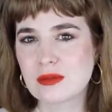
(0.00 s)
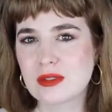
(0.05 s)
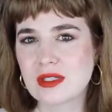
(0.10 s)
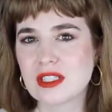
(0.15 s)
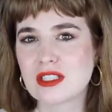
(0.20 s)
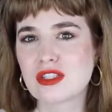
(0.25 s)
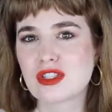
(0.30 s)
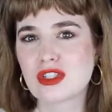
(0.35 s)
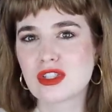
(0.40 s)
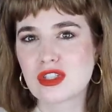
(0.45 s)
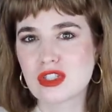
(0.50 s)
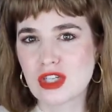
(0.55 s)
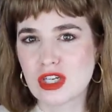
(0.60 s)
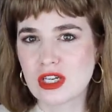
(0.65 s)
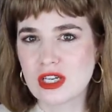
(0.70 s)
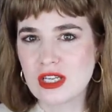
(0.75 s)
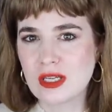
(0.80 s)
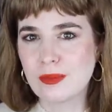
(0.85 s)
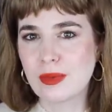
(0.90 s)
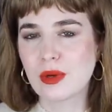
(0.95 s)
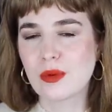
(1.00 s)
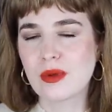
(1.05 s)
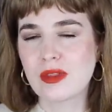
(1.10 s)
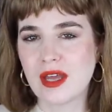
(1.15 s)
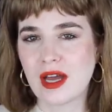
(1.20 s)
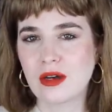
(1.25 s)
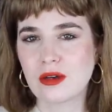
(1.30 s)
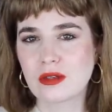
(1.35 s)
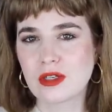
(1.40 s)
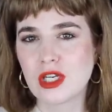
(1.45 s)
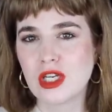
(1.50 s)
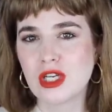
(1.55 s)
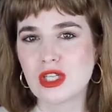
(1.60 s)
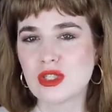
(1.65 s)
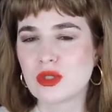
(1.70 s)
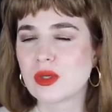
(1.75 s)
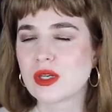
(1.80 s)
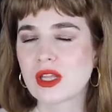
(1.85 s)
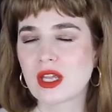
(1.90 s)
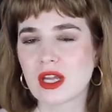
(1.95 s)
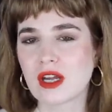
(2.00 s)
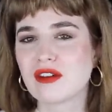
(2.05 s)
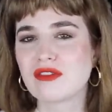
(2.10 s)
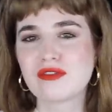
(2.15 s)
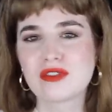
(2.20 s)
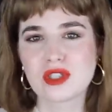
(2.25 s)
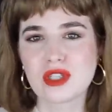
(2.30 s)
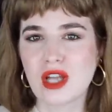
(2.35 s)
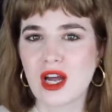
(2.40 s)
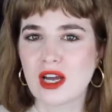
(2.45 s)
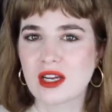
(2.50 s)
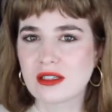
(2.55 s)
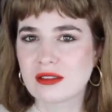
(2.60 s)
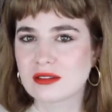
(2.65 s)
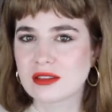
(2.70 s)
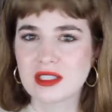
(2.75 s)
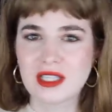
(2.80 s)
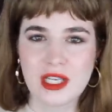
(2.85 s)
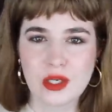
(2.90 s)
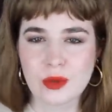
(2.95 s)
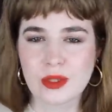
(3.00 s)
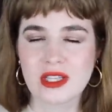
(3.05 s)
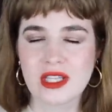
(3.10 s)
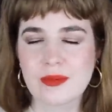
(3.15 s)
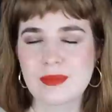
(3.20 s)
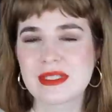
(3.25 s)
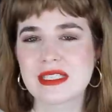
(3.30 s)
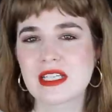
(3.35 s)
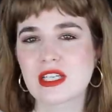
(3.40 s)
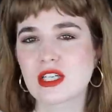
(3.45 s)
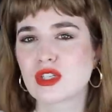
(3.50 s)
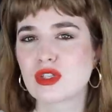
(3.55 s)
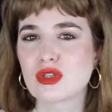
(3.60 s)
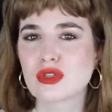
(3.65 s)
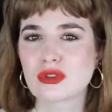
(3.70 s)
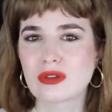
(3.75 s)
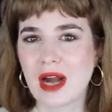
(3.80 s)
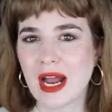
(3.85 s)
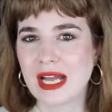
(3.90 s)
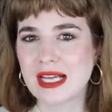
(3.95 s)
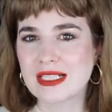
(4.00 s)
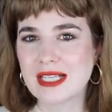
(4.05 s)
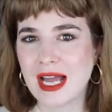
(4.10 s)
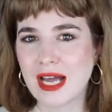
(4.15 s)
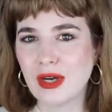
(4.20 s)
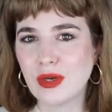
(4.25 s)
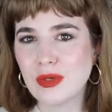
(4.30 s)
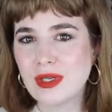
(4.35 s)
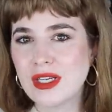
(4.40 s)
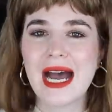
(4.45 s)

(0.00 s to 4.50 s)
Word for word: It's sturdy but without doing like a full-on liquid lipstick dry down.